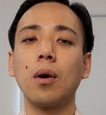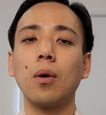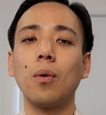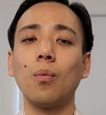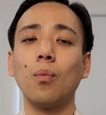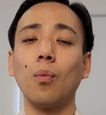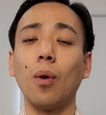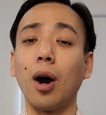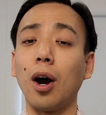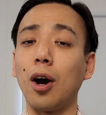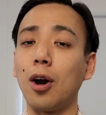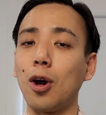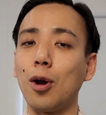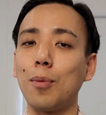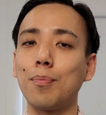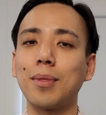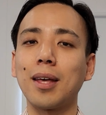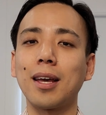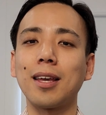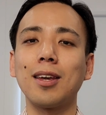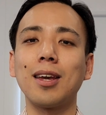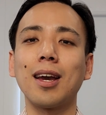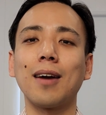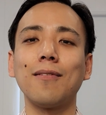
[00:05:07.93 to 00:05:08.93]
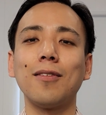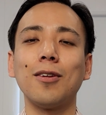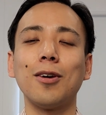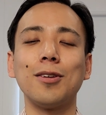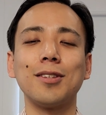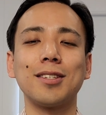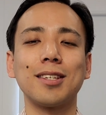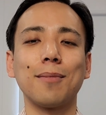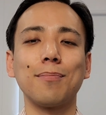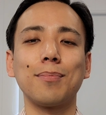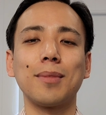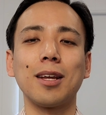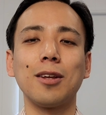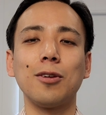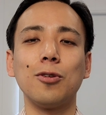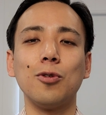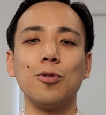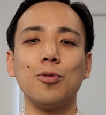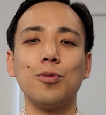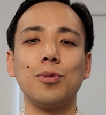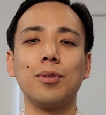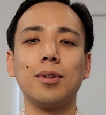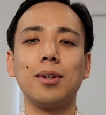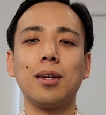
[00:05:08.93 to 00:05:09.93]
Well, I hope that you have learned something
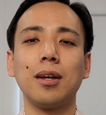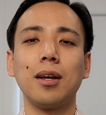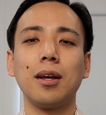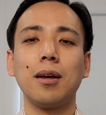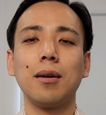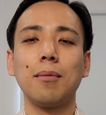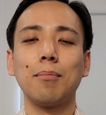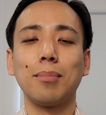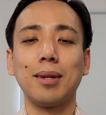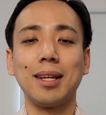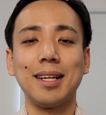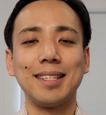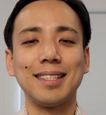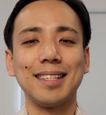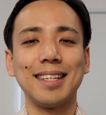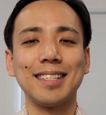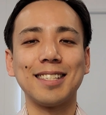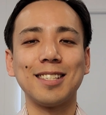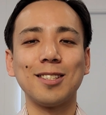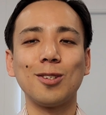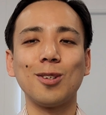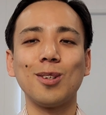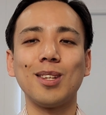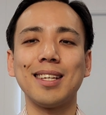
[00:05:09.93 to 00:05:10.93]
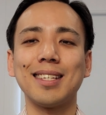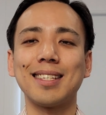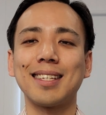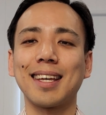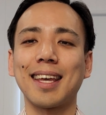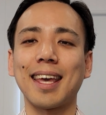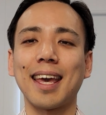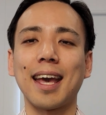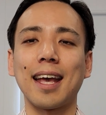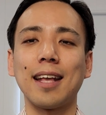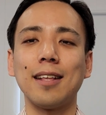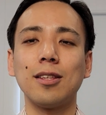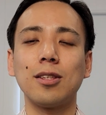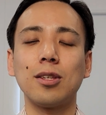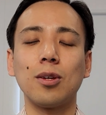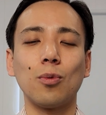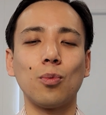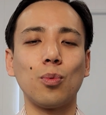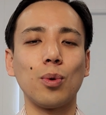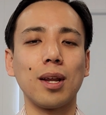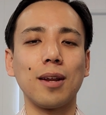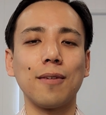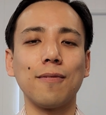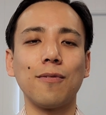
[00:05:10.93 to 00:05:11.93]
new. Please listen to this again to
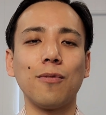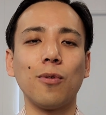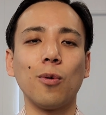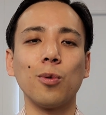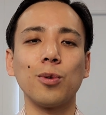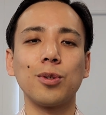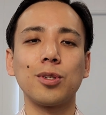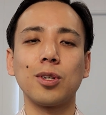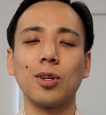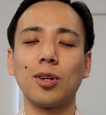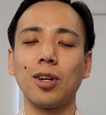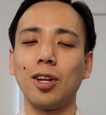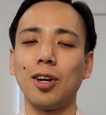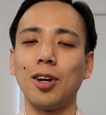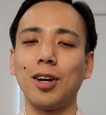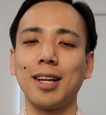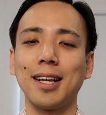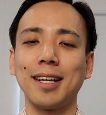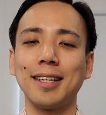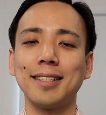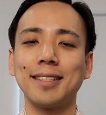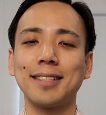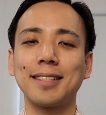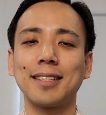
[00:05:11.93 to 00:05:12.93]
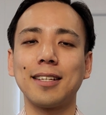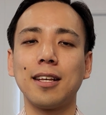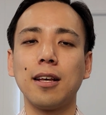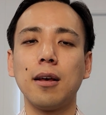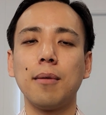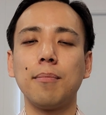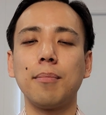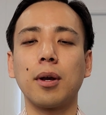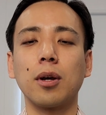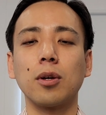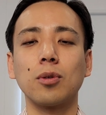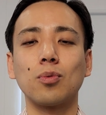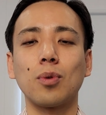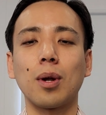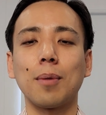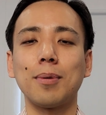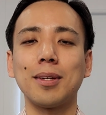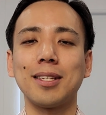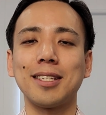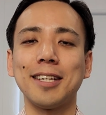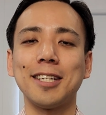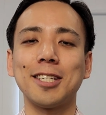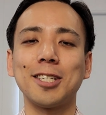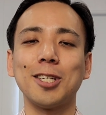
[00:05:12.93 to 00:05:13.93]
reinforce your learnings, because
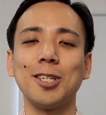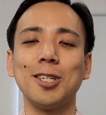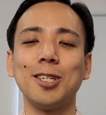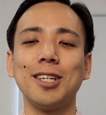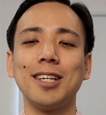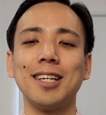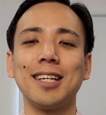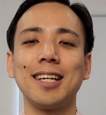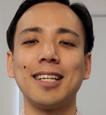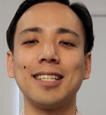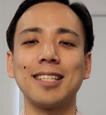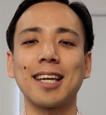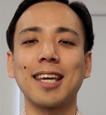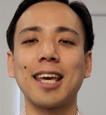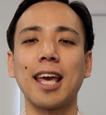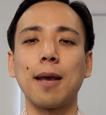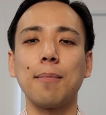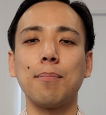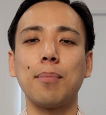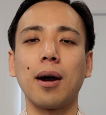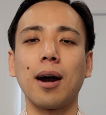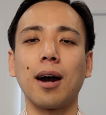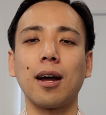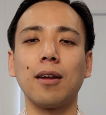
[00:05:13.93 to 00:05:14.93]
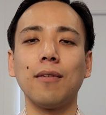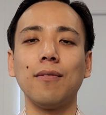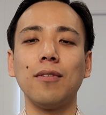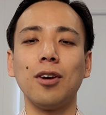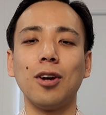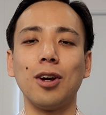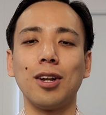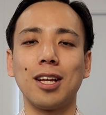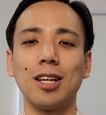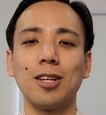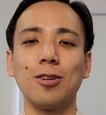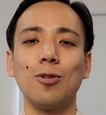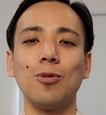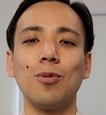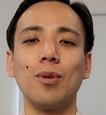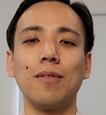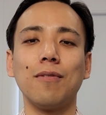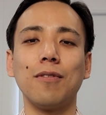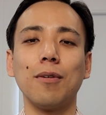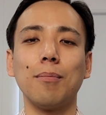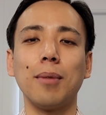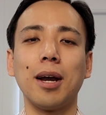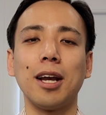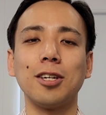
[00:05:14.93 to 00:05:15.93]
repetition is a key part of learning new
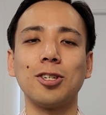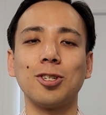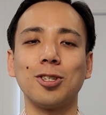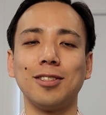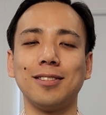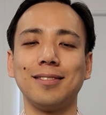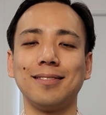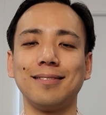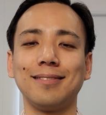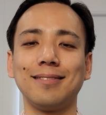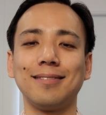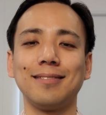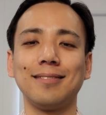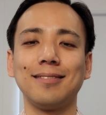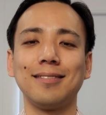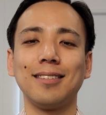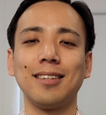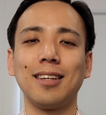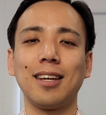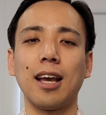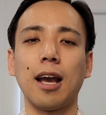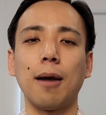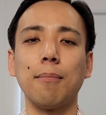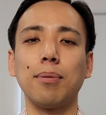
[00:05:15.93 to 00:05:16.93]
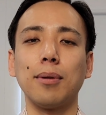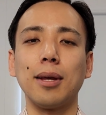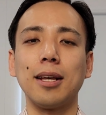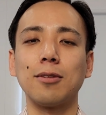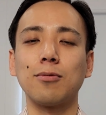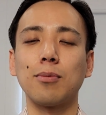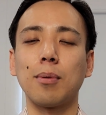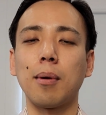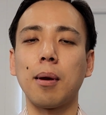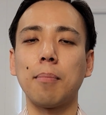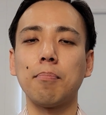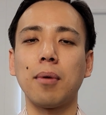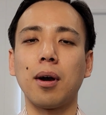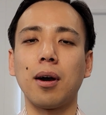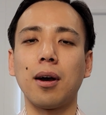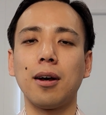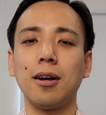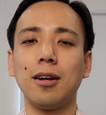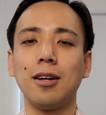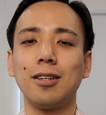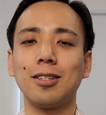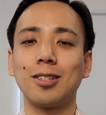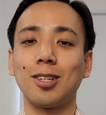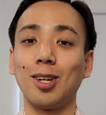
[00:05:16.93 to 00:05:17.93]
information. And please remember
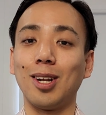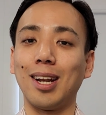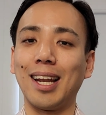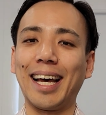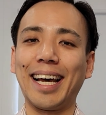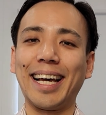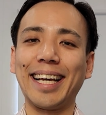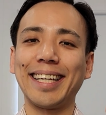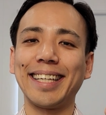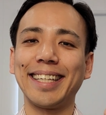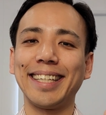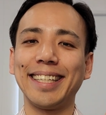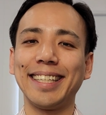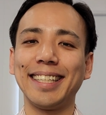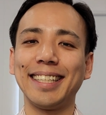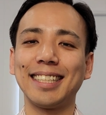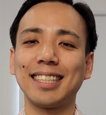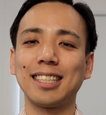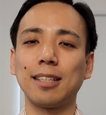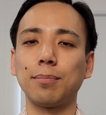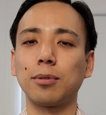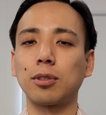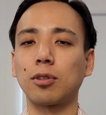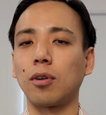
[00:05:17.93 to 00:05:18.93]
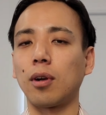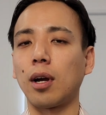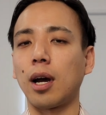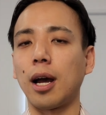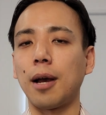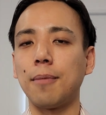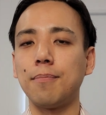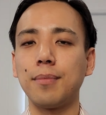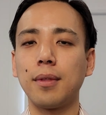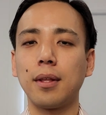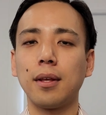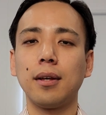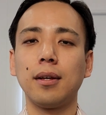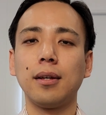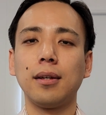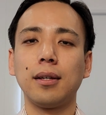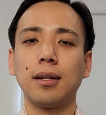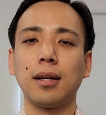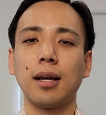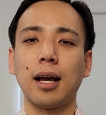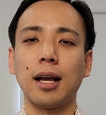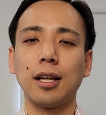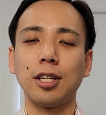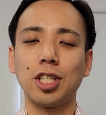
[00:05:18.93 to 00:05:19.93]
to like, subscribe,
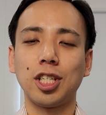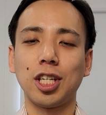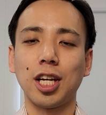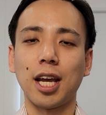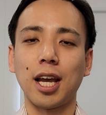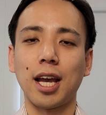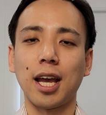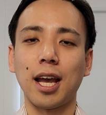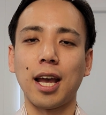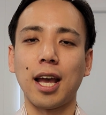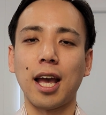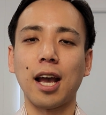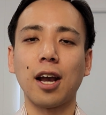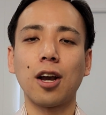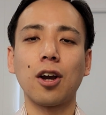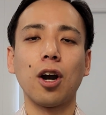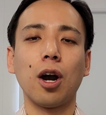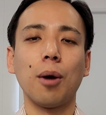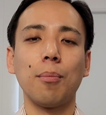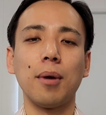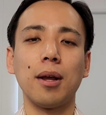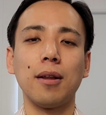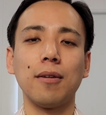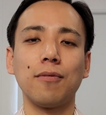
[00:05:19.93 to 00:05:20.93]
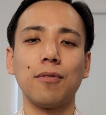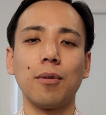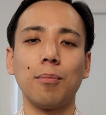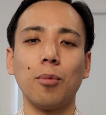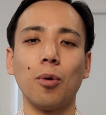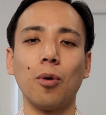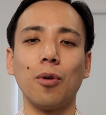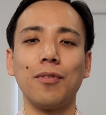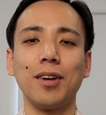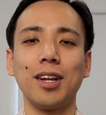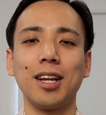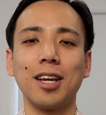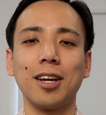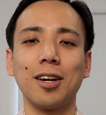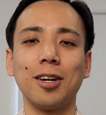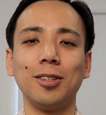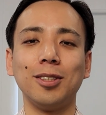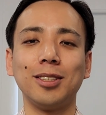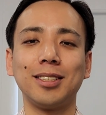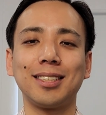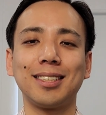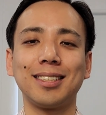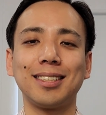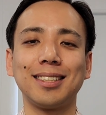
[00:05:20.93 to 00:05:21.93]
and share and comment for more
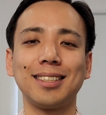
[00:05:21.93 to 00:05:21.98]
videos.